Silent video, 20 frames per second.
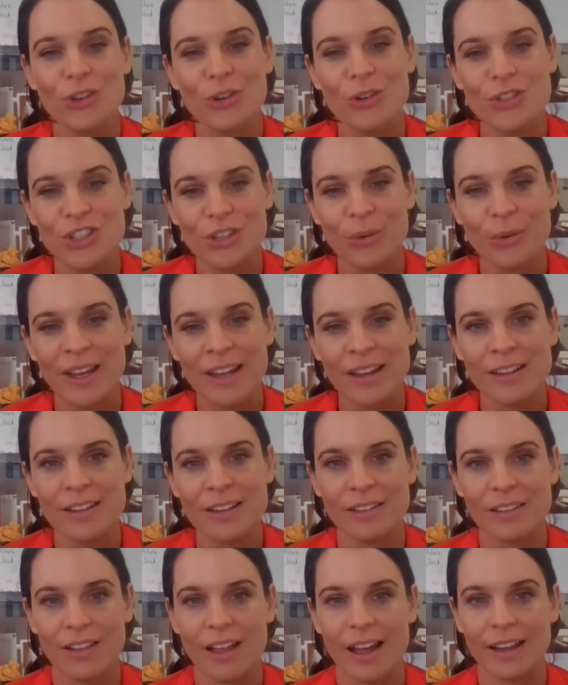You're
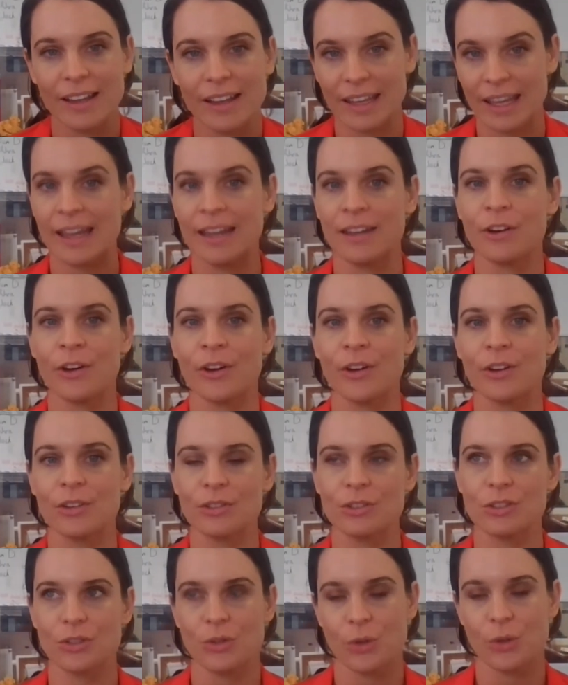doing like keynote
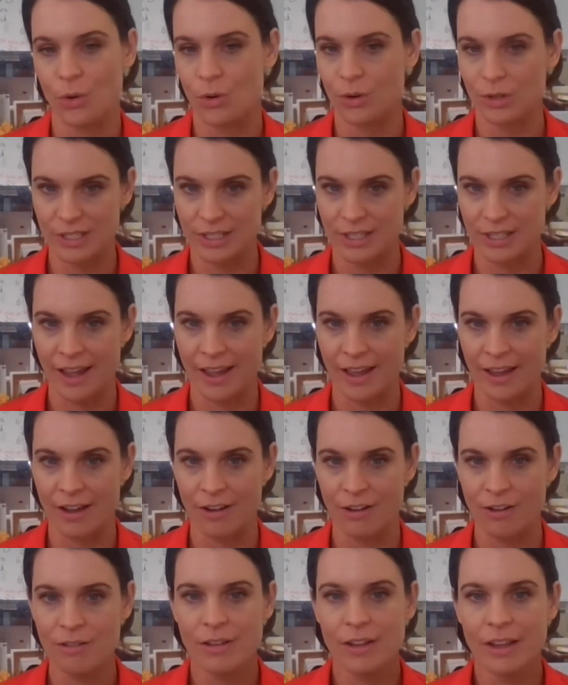talks
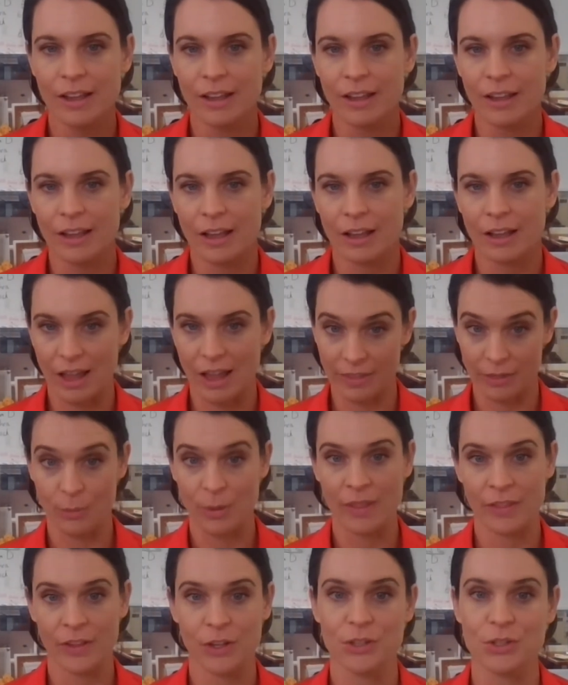now, like the
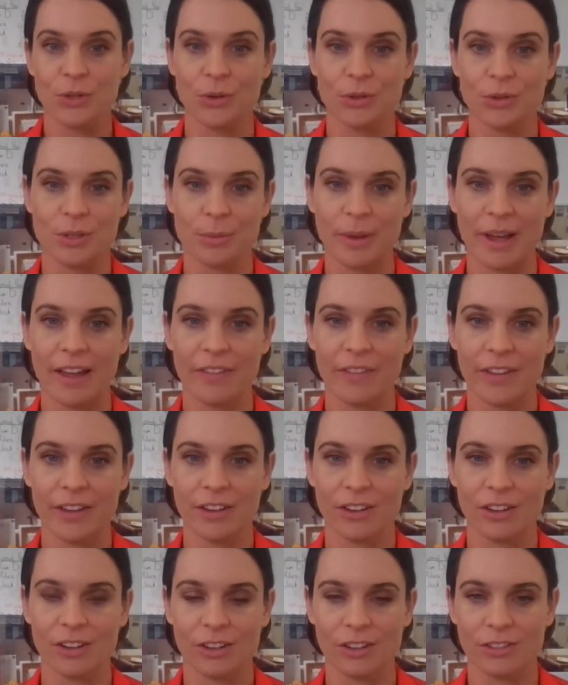one that you talked about,
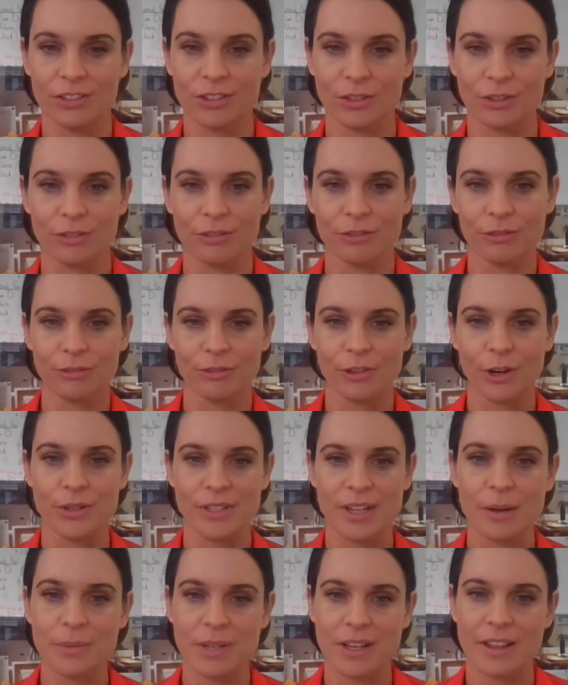that you sort of rose
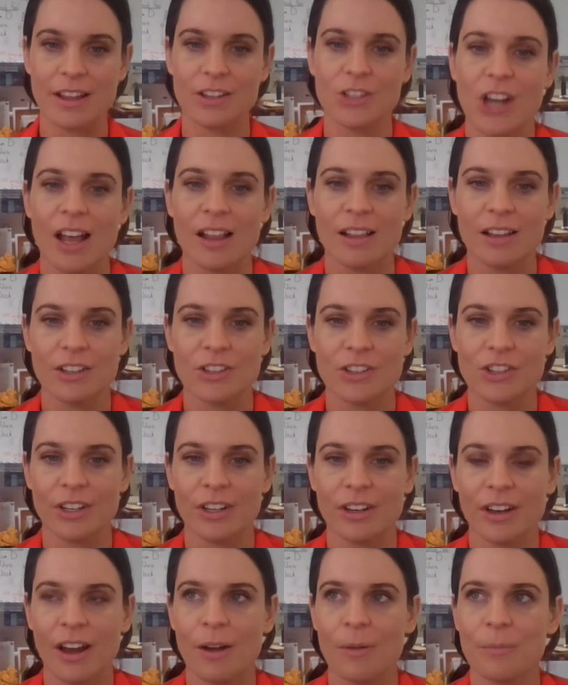up to that challenge,
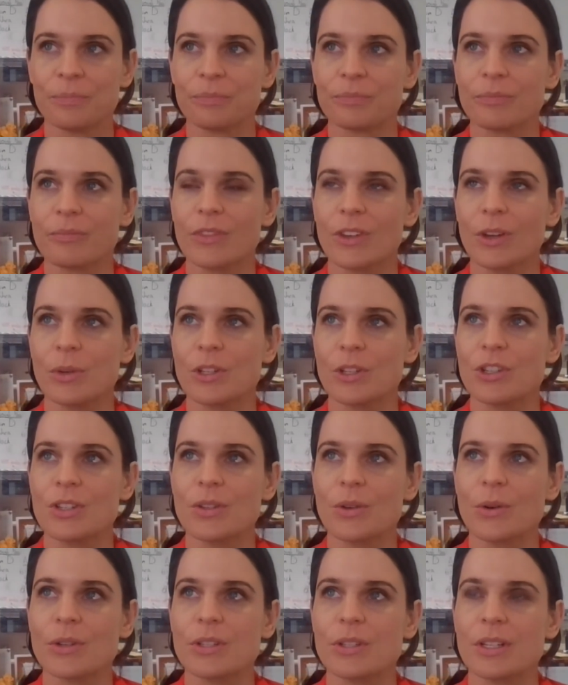and which is
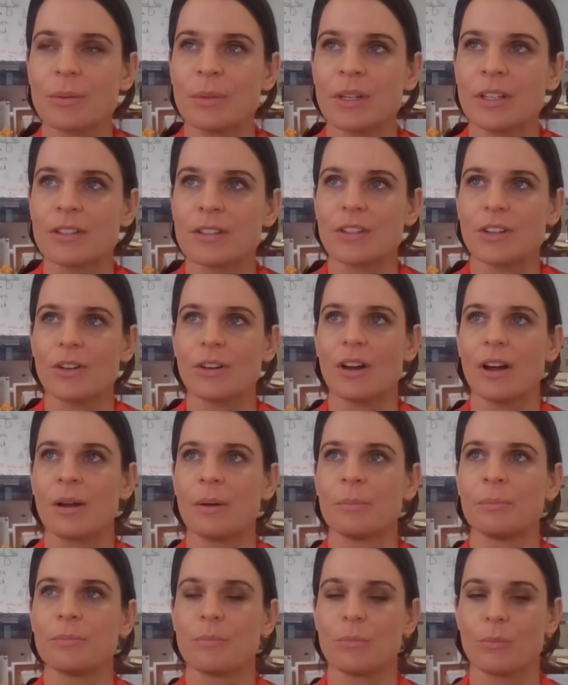awesome. And so
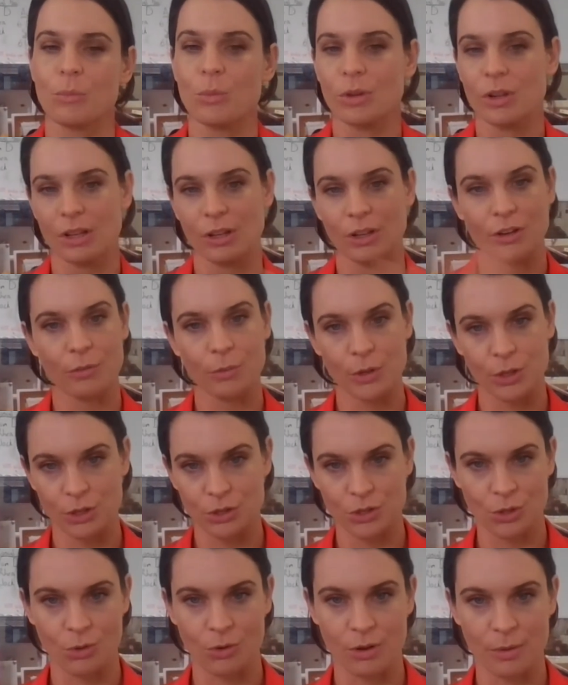a lot of what you
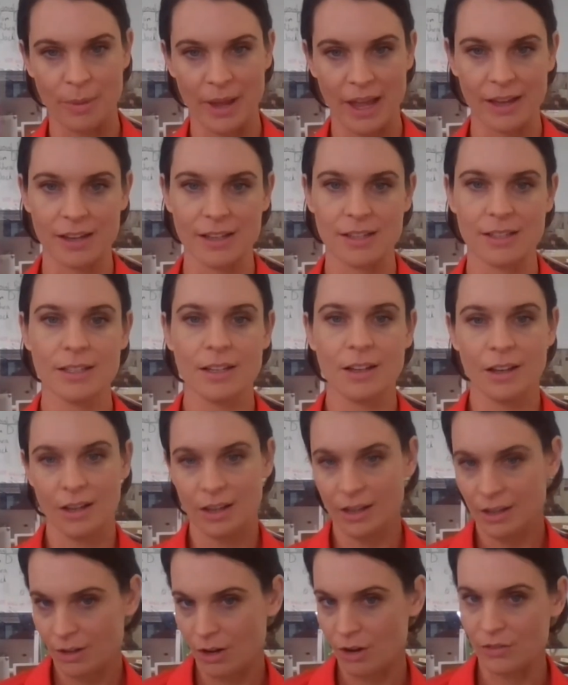talk about is
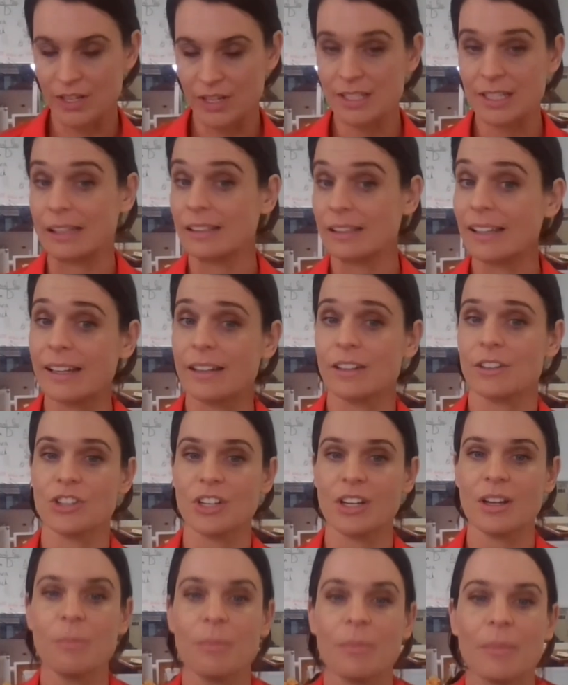obviously
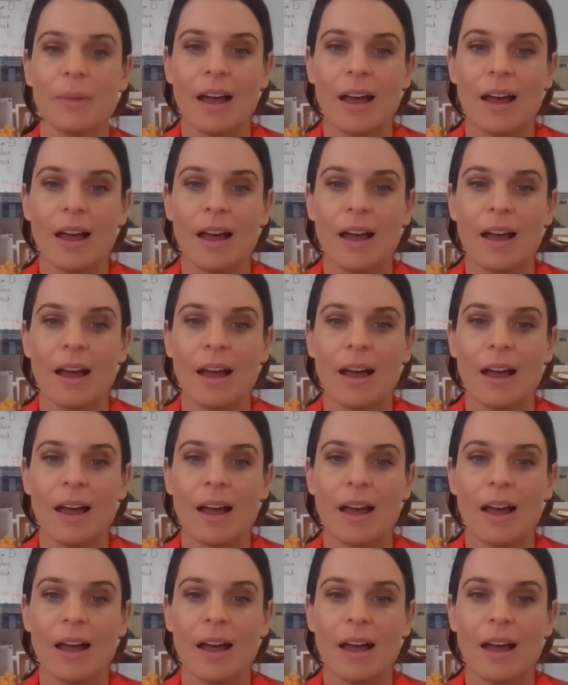leadership,